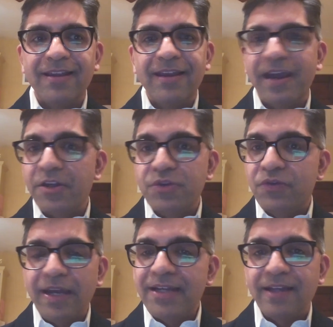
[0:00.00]
how'd you
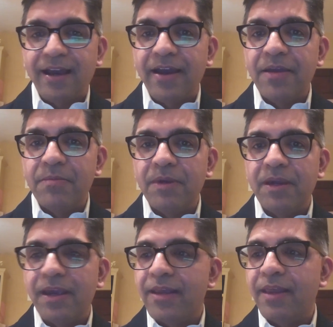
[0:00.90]
find time
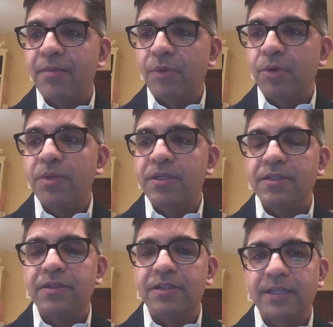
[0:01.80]
and that moment
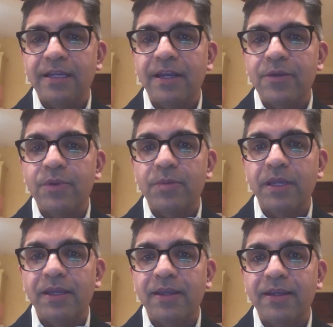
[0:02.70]
to connect with RP?